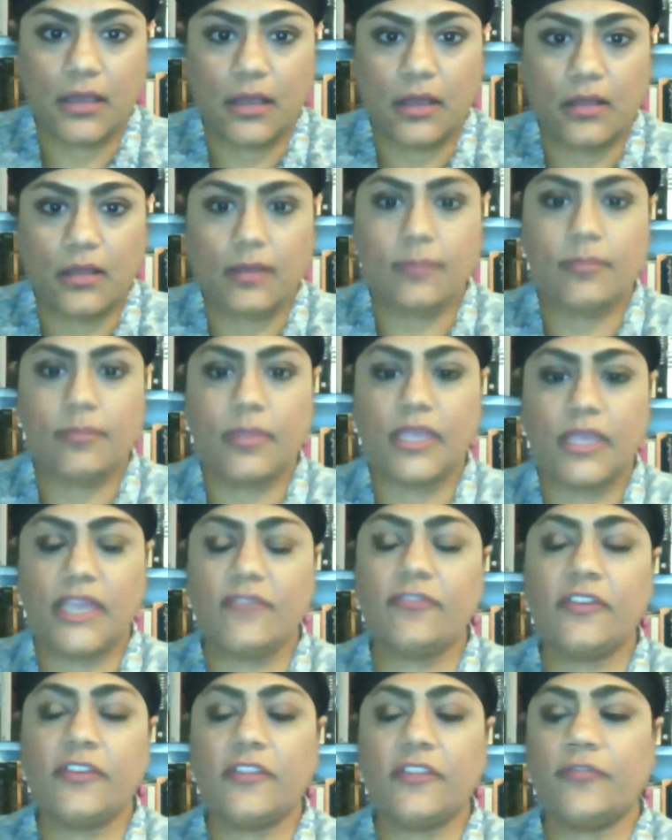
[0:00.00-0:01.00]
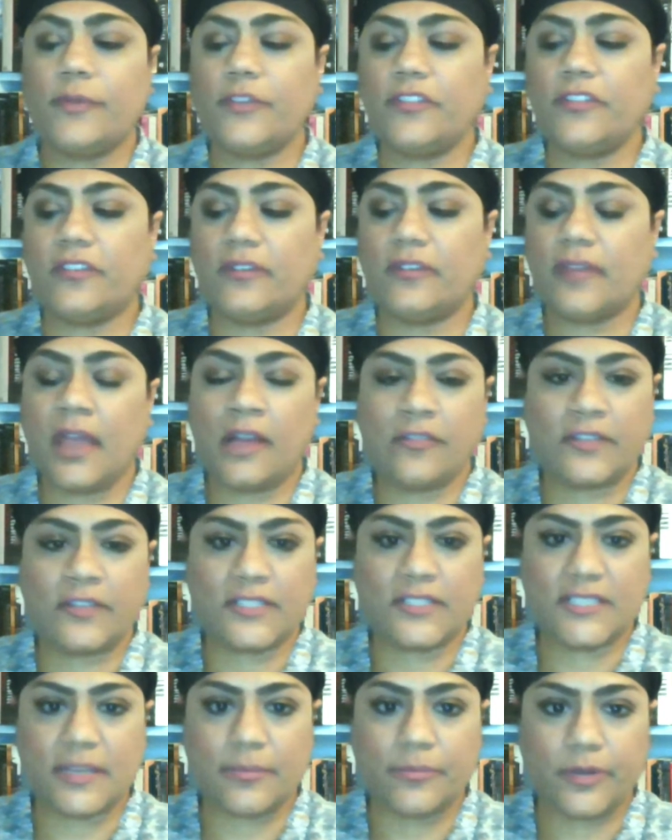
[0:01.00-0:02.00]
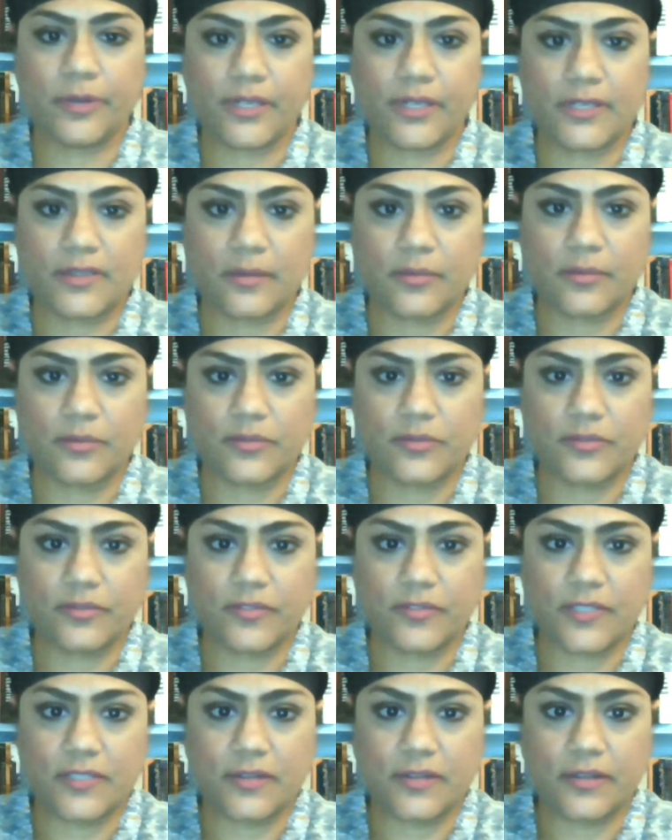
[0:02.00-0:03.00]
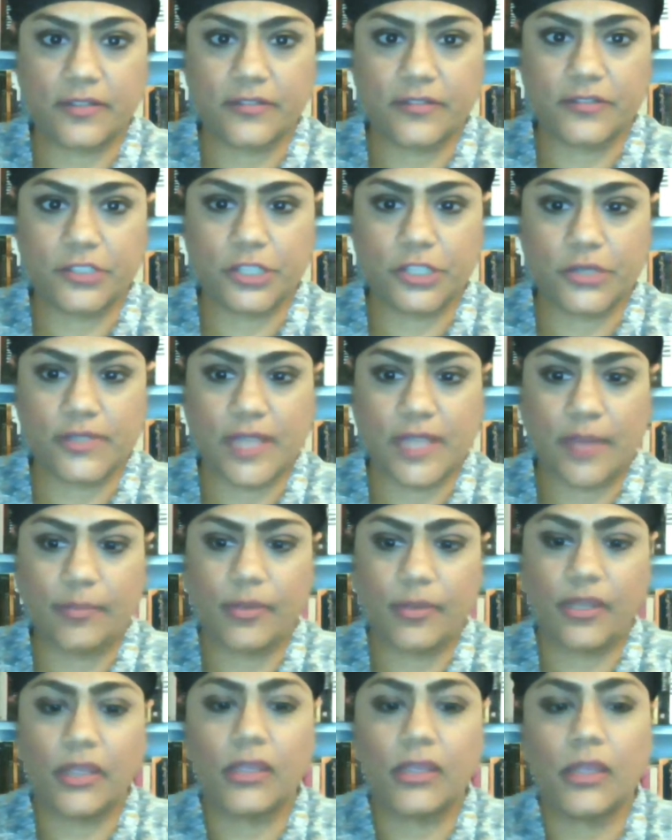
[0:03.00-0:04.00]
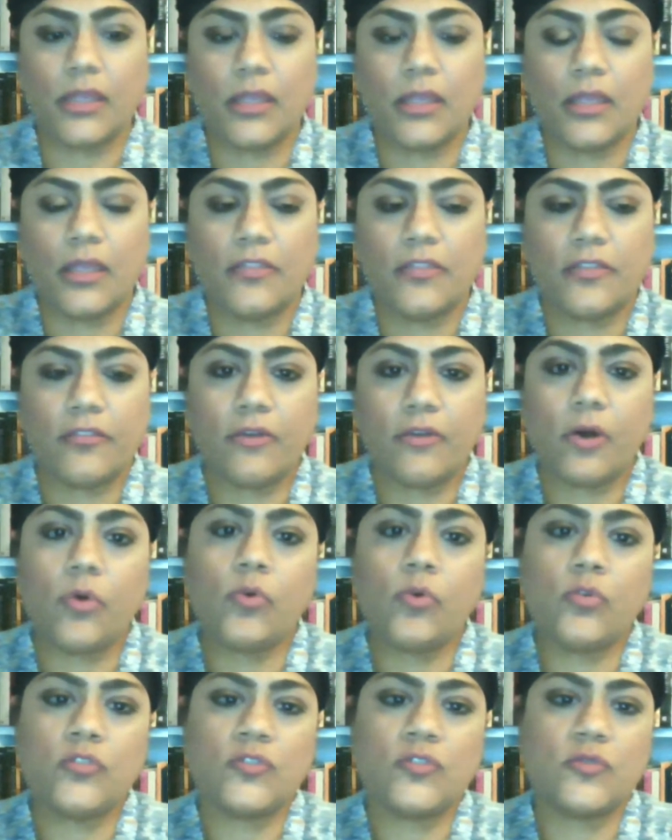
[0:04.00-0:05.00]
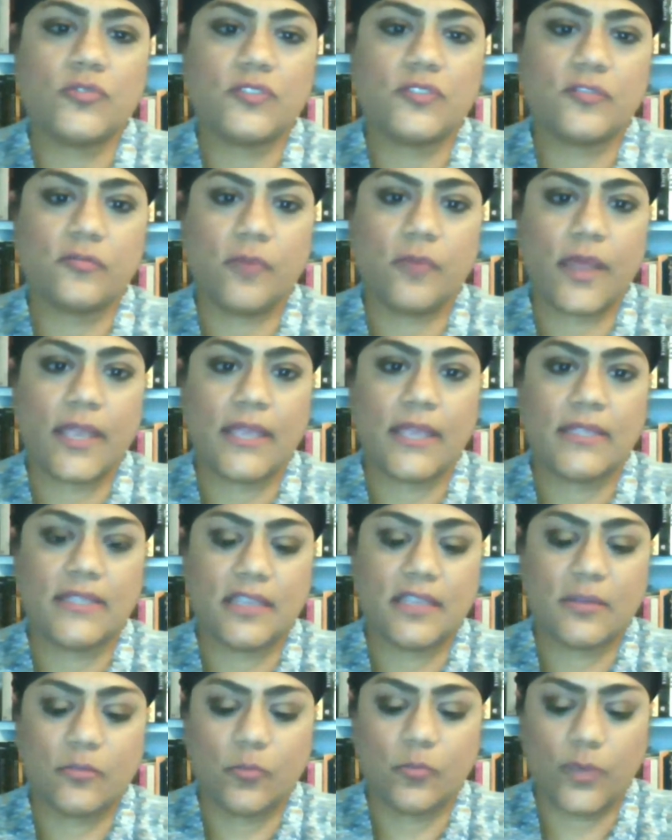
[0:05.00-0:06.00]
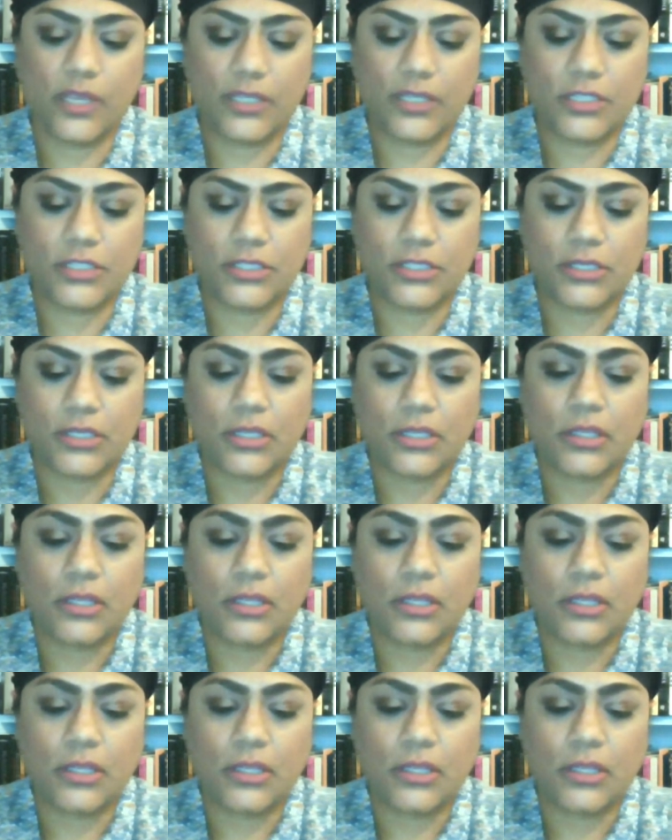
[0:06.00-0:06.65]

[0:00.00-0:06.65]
Um, mm. Even if we didn't have contemporary examples of these kinds of shows happening, there are all sorts of ways in which